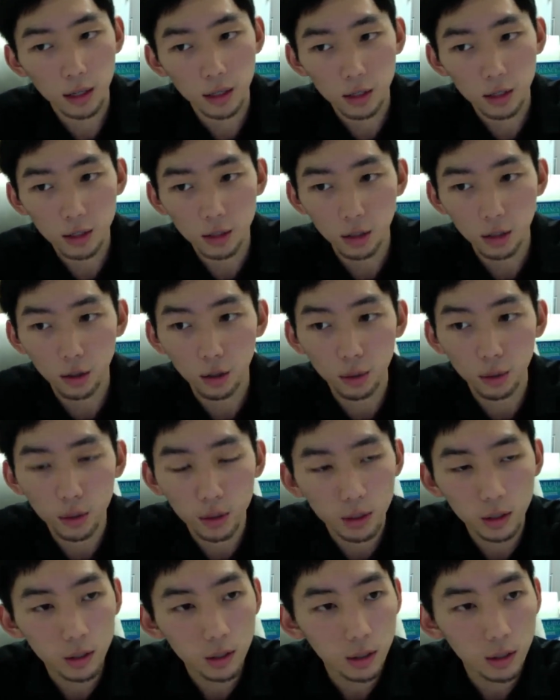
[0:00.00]
So
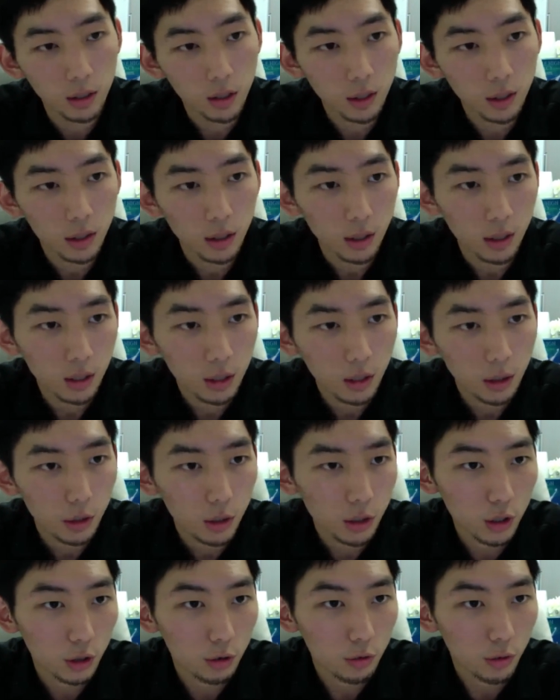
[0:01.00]

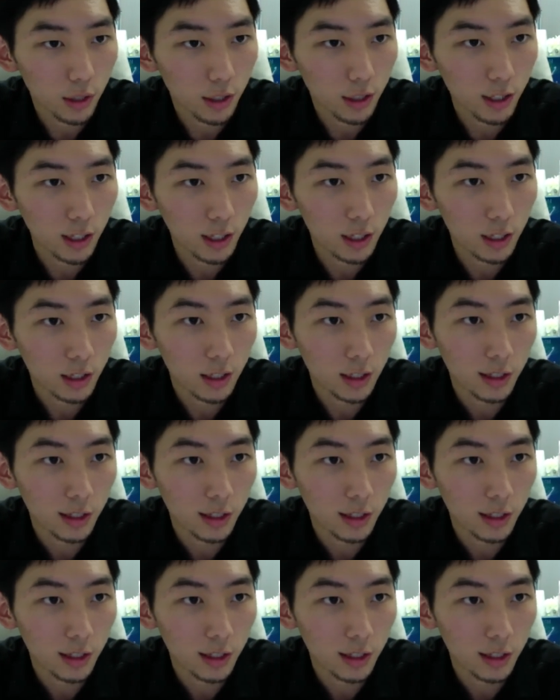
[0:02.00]
you should really